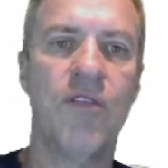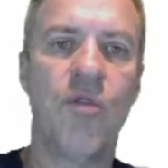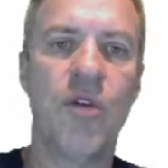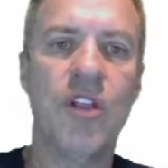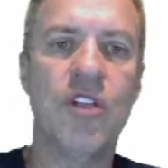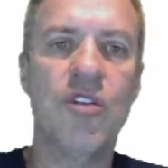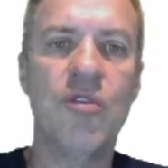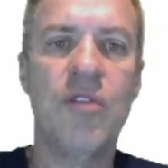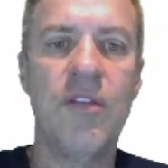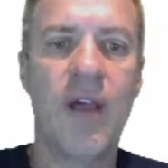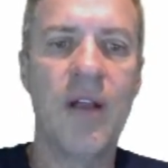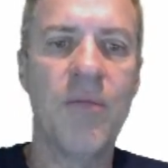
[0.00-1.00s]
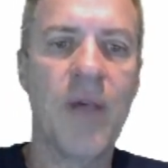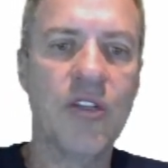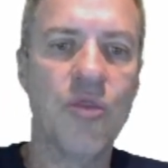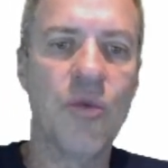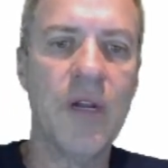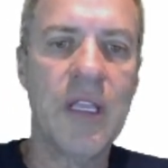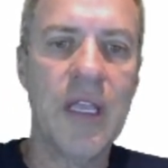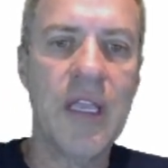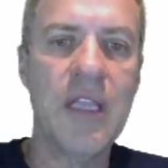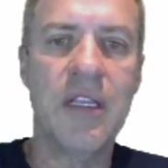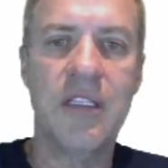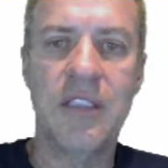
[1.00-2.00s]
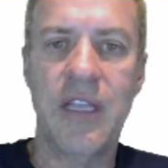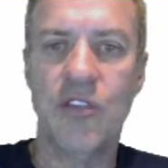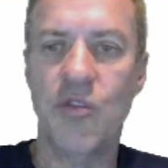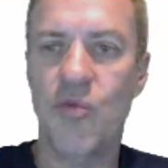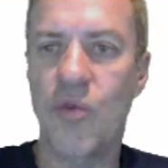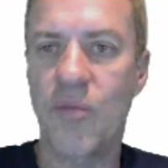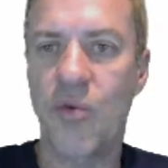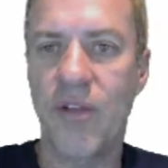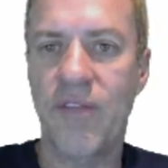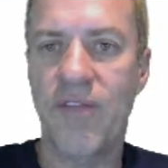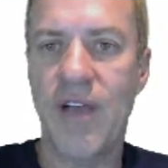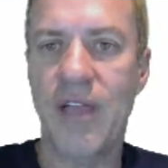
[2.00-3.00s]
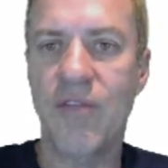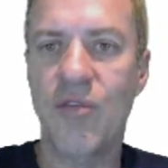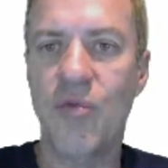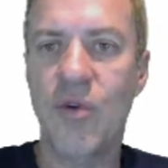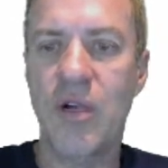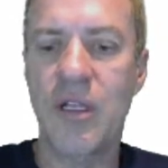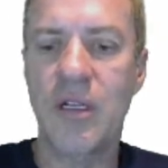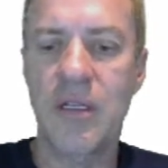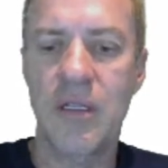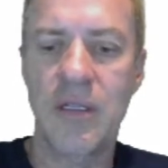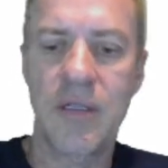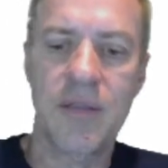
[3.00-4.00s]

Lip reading: 42 divided by 28 is actually 1.5:1.